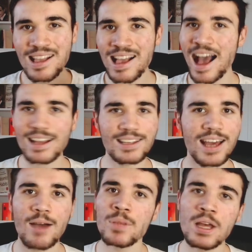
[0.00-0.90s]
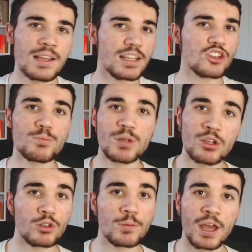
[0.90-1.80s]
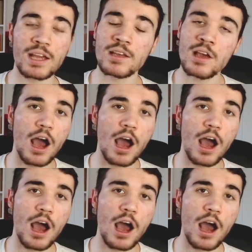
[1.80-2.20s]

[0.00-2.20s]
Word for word: At Cam, there should be no debate.